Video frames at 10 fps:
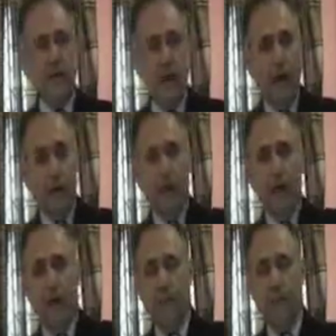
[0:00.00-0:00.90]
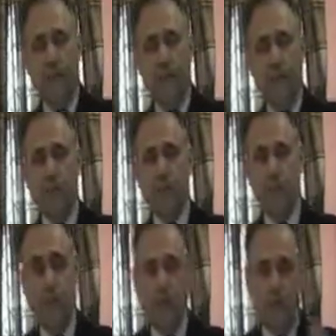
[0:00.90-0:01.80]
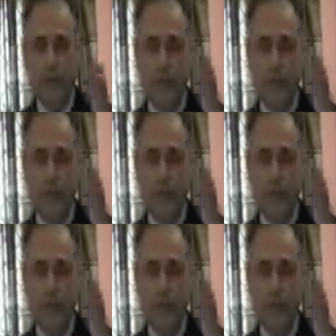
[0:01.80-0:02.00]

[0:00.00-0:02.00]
farther from us by zooming out.